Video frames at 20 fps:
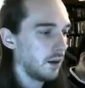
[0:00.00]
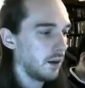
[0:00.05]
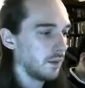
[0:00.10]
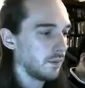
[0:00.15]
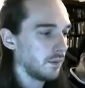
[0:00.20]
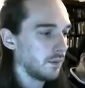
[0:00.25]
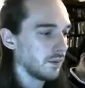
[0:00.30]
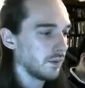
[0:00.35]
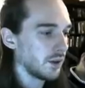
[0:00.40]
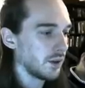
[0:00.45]

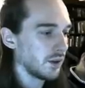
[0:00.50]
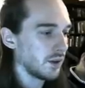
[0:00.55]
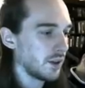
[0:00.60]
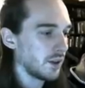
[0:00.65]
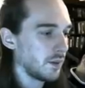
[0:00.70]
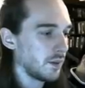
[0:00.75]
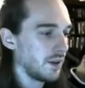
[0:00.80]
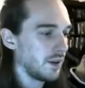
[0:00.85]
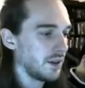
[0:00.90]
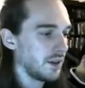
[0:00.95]
So some
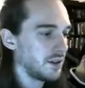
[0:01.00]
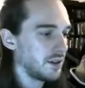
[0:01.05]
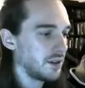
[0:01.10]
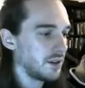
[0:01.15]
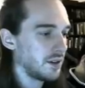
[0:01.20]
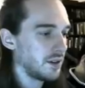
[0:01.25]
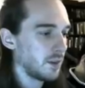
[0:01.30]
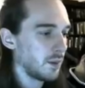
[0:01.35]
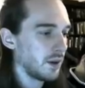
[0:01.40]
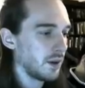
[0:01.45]
of the
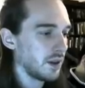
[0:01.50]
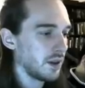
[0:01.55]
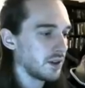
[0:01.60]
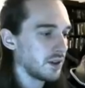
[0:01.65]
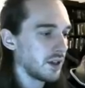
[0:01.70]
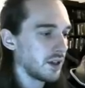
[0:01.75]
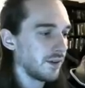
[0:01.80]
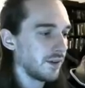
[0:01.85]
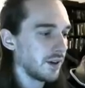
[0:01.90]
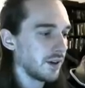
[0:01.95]

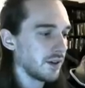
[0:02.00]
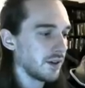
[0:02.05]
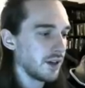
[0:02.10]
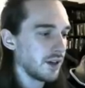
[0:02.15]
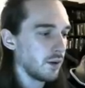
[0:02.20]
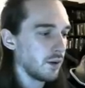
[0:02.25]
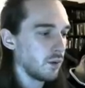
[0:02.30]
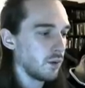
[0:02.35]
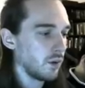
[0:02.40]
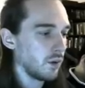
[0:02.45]
stuff I'll say
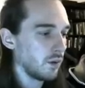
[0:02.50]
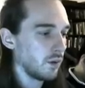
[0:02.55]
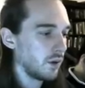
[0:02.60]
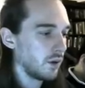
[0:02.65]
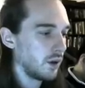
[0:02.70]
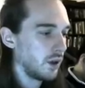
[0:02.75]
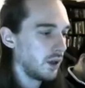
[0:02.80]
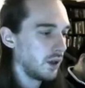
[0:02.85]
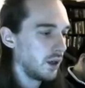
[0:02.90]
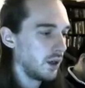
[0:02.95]
won't
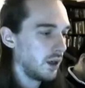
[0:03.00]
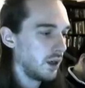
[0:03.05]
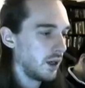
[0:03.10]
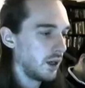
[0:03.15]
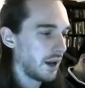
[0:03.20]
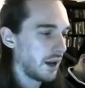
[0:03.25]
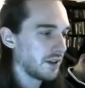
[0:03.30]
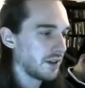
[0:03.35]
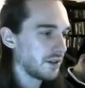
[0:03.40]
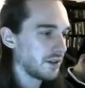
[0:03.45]

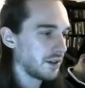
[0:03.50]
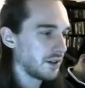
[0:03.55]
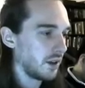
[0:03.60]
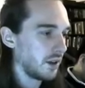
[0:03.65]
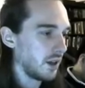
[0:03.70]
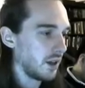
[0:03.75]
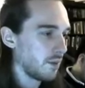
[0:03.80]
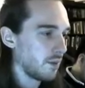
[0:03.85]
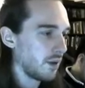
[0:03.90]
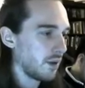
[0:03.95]
necessarily
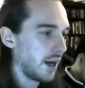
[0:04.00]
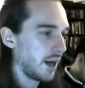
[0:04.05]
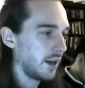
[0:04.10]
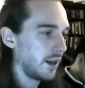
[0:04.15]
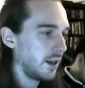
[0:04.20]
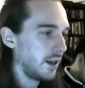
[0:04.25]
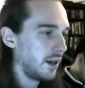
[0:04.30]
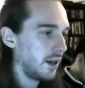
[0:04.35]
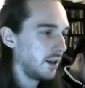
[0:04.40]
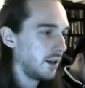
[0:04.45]
apply to
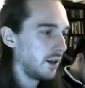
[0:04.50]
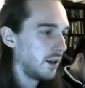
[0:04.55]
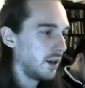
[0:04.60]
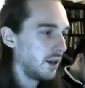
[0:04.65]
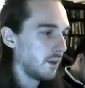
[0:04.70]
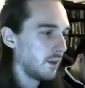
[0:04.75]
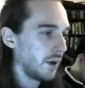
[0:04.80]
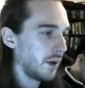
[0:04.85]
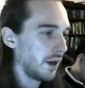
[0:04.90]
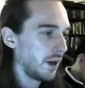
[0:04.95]
that,
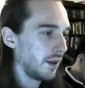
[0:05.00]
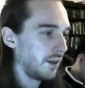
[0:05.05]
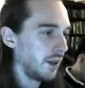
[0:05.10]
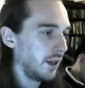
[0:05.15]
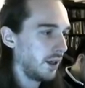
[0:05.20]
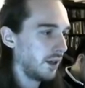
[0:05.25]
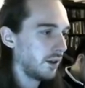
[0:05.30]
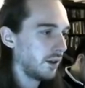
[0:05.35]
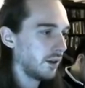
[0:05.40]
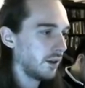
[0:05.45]
but I
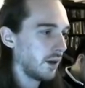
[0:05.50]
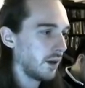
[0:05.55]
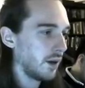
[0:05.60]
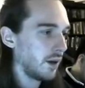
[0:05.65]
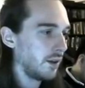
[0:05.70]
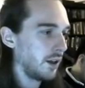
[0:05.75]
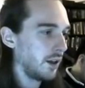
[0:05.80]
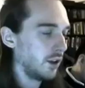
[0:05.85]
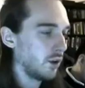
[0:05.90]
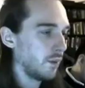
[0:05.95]
think
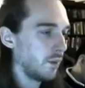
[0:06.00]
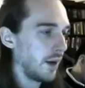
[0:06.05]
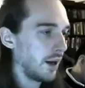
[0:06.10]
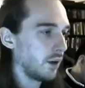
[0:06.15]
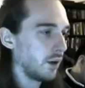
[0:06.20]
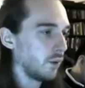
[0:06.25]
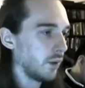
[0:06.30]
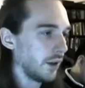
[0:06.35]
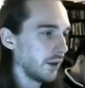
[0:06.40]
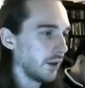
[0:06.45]
no matter
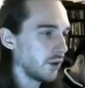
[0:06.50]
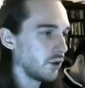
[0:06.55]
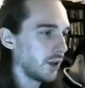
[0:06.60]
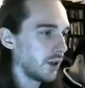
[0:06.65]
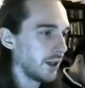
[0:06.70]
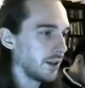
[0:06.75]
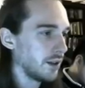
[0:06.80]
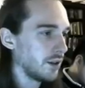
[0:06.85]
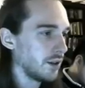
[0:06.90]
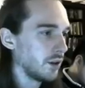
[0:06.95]
what you're
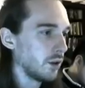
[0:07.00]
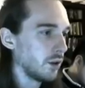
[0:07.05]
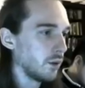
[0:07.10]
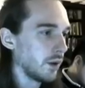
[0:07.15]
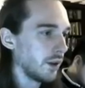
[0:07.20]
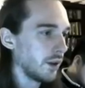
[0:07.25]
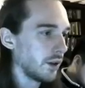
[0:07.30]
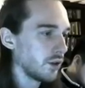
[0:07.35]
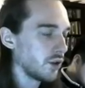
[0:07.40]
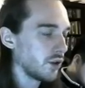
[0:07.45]
trying to do,
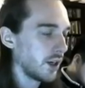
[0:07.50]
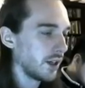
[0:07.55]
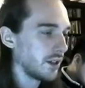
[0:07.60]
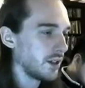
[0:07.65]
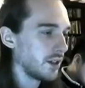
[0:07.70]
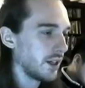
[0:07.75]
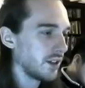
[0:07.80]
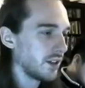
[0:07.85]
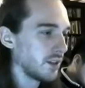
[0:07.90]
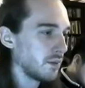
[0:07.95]
whether you're trying to
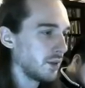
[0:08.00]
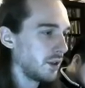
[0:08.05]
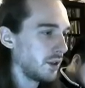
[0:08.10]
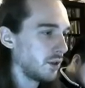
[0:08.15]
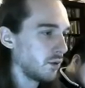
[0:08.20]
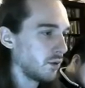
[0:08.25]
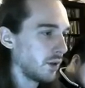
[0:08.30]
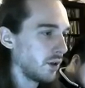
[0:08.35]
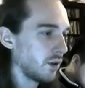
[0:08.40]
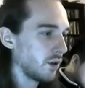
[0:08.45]
take something to
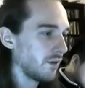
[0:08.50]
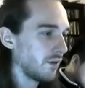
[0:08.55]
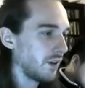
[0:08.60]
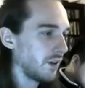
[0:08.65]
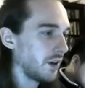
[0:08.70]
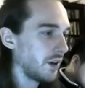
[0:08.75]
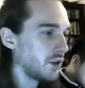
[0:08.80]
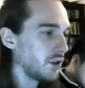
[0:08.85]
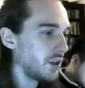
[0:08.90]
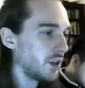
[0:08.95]
render or
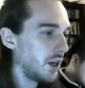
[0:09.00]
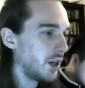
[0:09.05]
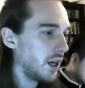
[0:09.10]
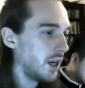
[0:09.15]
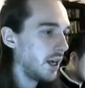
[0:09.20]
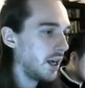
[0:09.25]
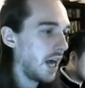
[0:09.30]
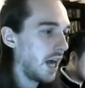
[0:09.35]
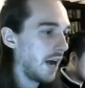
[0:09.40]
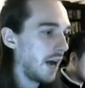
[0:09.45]
finish,
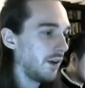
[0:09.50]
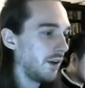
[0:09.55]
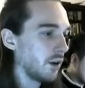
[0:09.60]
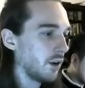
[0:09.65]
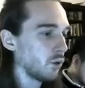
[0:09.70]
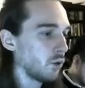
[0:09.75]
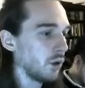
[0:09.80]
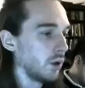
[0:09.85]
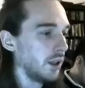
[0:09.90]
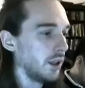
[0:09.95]
having a
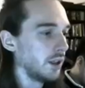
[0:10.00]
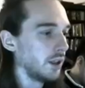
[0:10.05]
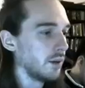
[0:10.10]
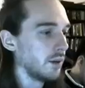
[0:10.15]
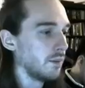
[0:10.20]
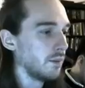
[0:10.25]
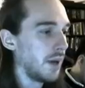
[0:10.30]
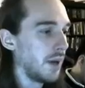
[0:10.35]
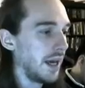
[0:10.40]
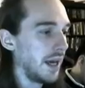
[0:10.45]
really
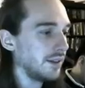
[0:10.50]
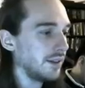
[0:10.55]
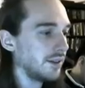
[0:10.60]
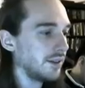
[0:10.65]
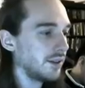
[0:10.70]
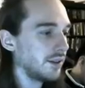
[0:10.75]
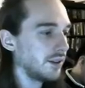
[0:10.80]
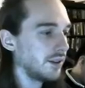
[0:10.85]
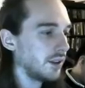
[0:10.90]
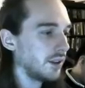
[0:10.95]
good
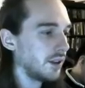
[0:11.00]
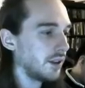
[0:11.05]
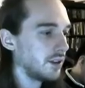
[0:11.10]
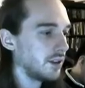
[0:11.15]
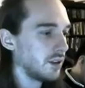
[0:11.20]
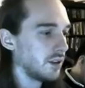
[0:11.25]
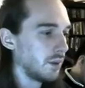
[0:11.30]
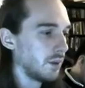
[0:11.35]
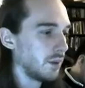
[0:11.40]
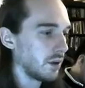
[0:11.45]
base
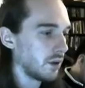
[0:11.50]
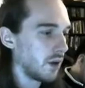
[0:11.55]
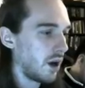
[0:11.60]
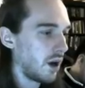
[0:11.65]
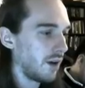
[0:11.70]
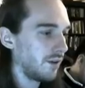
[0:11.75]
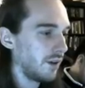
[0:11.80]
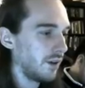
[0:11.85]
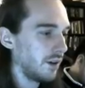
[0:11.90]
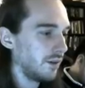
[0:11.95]
to build
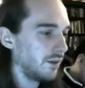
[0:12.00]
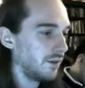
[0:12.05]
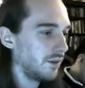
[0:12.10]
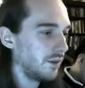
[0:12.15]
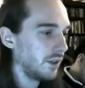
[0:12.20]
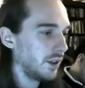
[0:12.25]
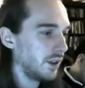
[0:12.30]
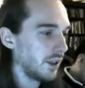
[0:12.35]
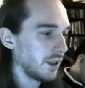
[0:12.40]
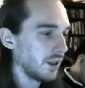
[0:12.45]
off of
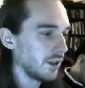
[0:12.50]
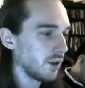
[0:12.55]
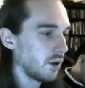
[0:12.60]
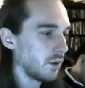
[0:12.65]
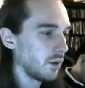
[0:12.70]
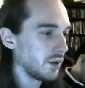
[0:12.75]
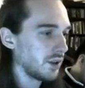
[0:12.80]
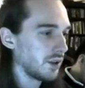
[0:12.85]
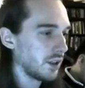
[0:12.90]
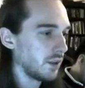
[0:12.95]
is
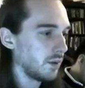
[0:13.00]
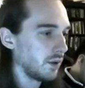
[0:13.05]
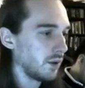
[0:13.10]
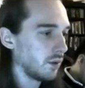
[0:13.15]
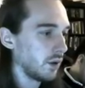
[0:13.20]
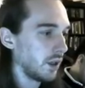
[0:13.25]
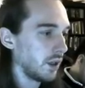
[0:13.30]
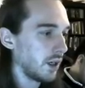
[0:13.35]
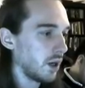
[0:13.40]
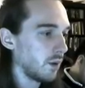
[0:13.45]
always going to be
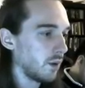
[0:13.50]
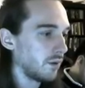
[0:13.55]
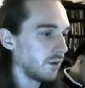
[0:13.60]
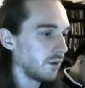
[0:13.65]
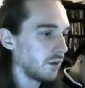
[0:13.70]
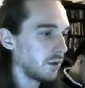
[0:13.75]
really helpful.